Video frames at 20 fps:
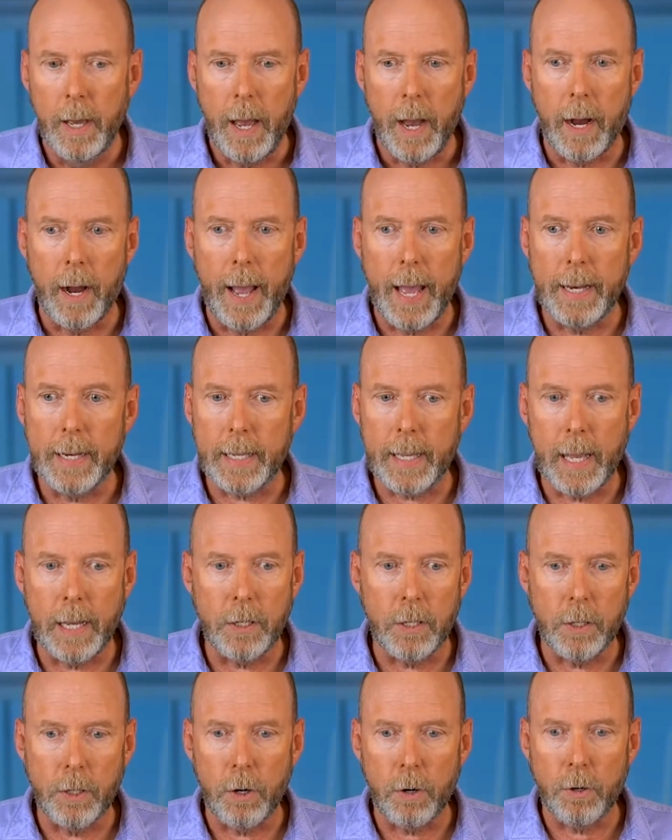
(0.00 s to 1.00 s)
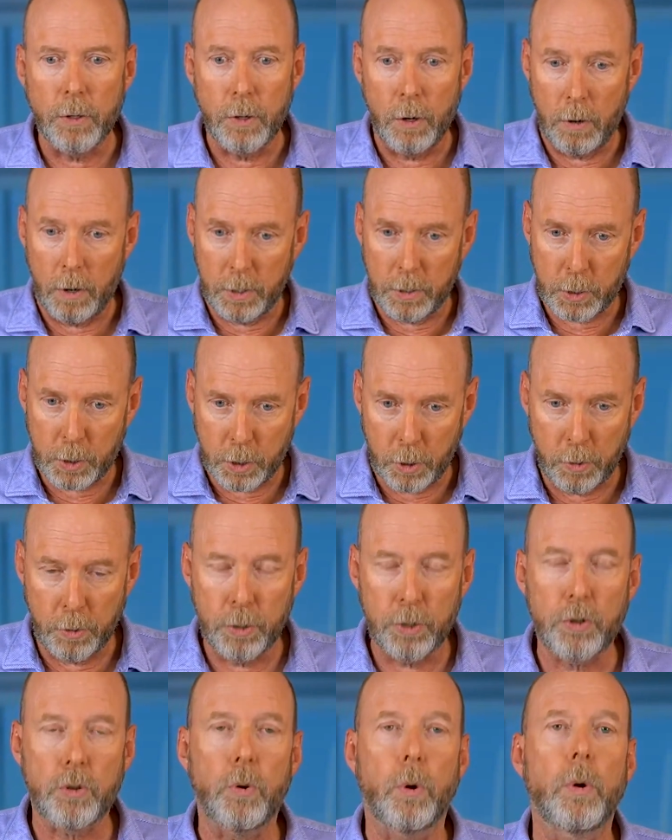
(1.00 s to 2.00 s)
And again, there are
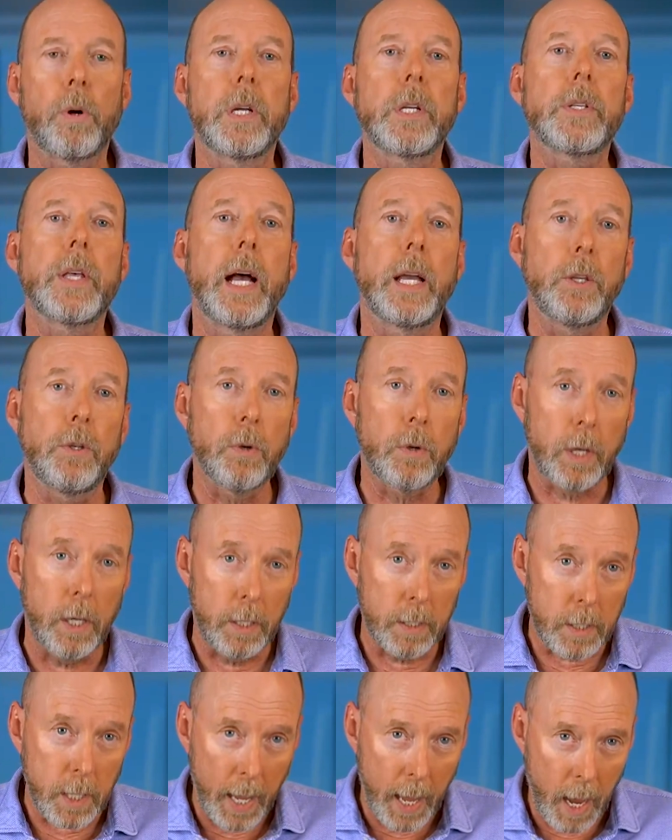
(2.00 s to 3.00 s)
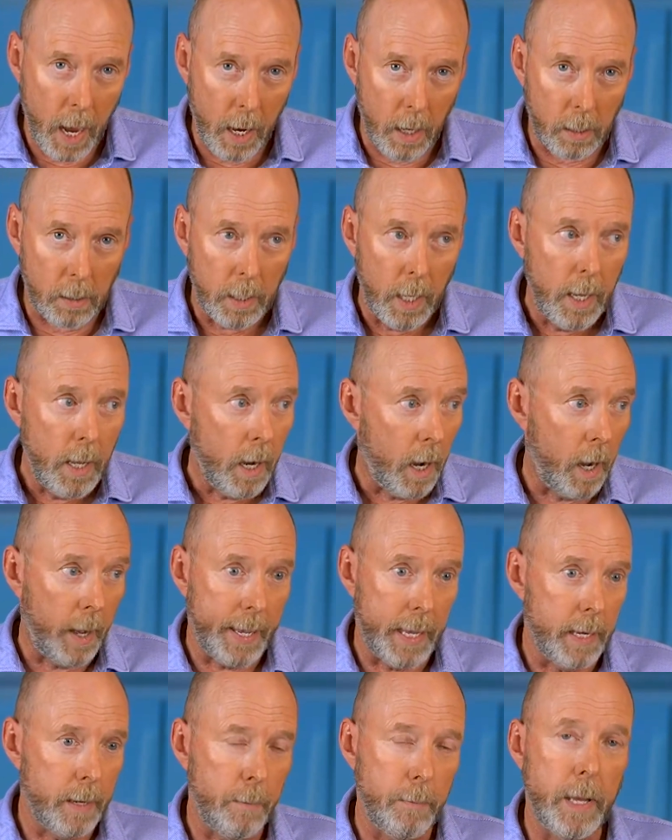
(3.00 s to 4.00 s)
certain stories that you can tell
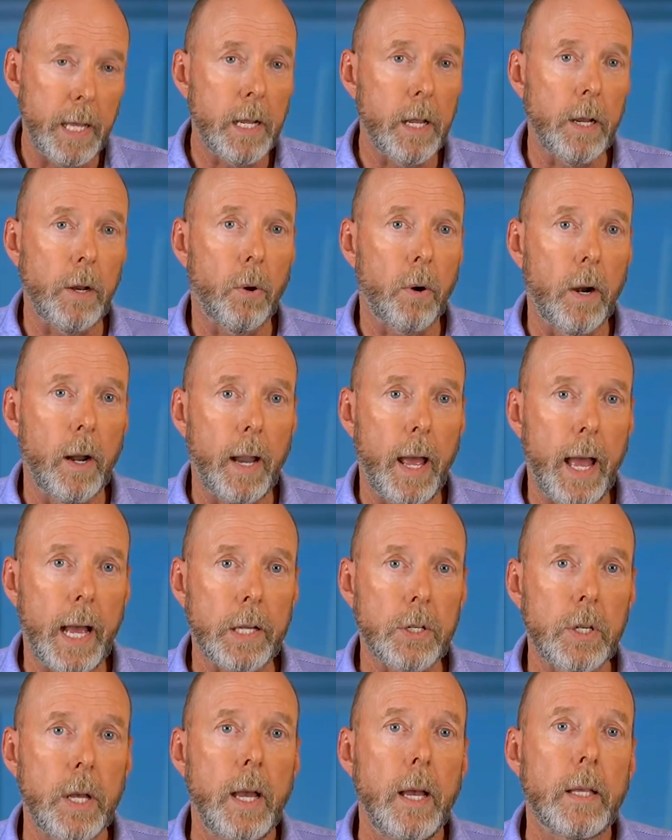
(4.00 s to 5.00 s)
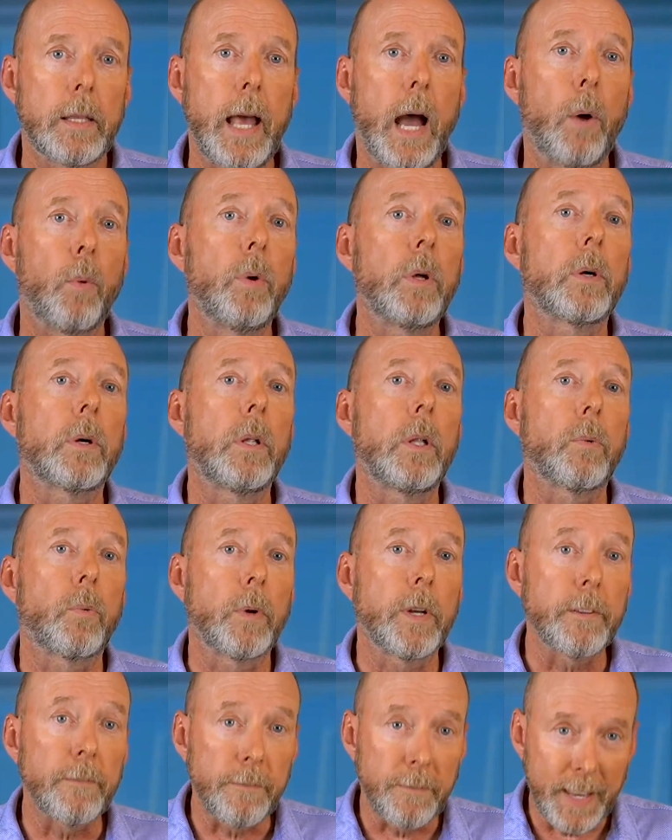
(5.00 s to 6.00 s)
in a minute or less that will
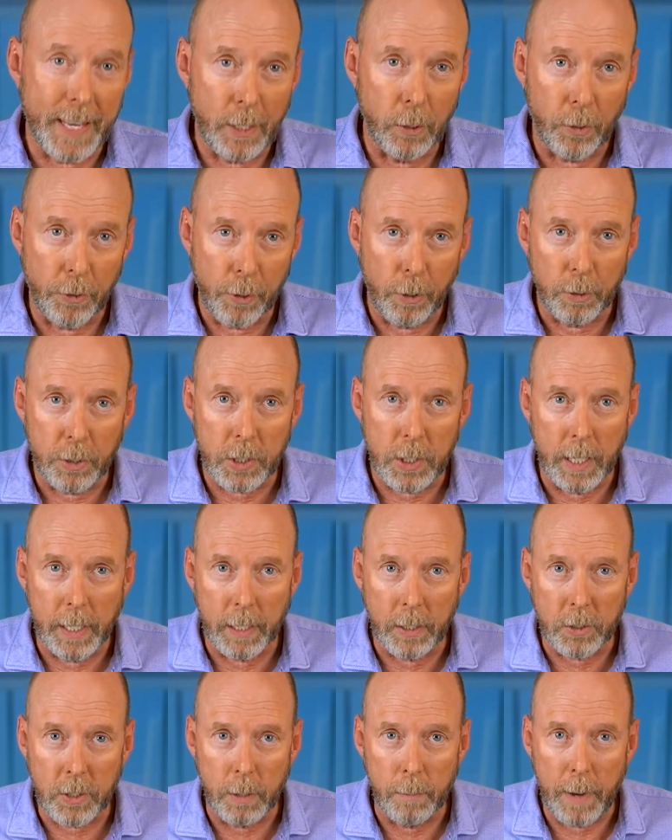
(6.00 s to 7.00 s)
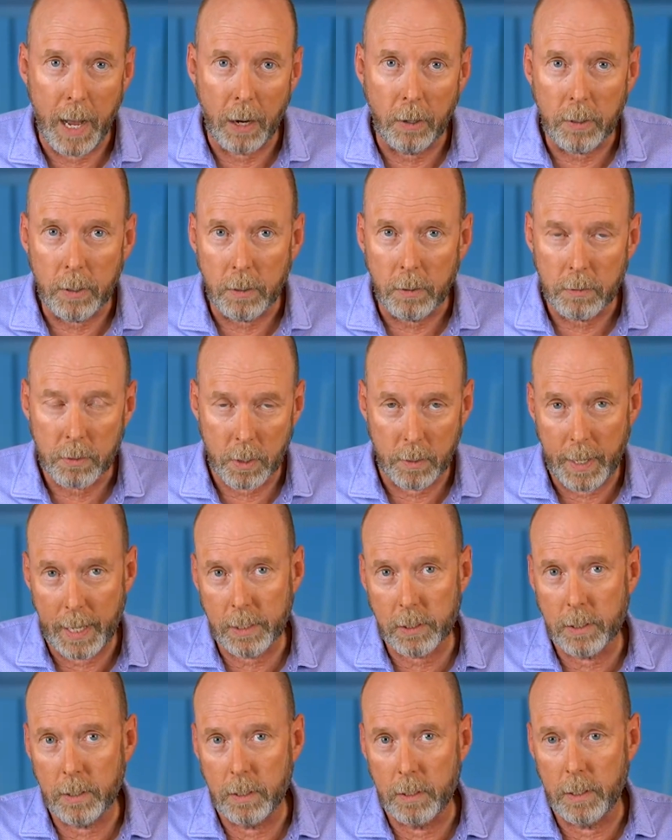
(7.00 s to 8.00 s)
reveal those things about you. So
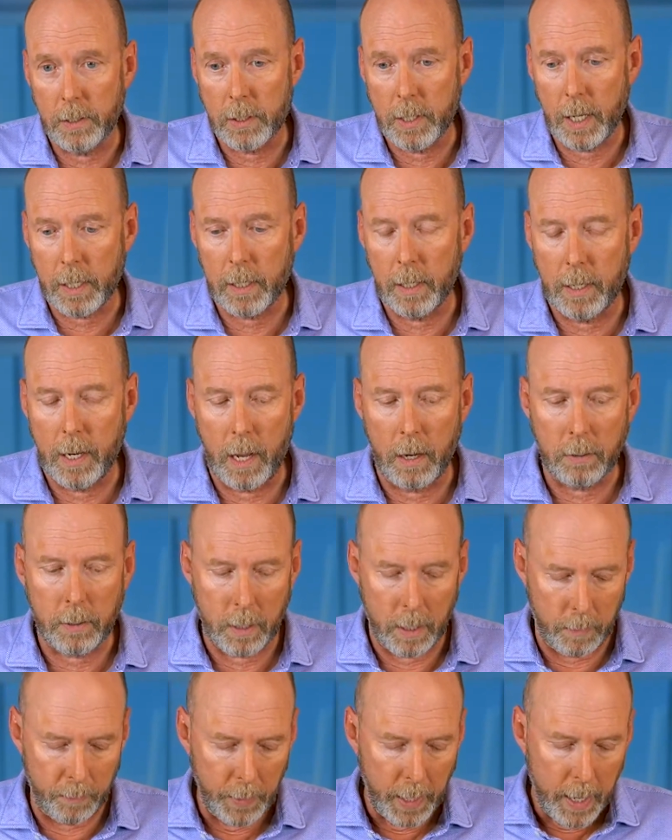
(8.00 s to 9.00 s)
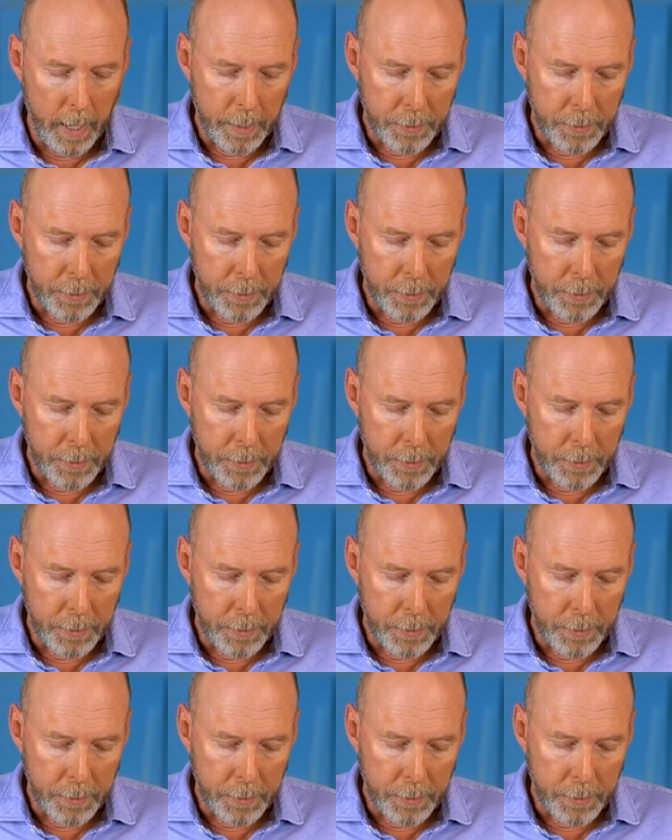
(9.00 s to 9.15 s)
that's the second outcome.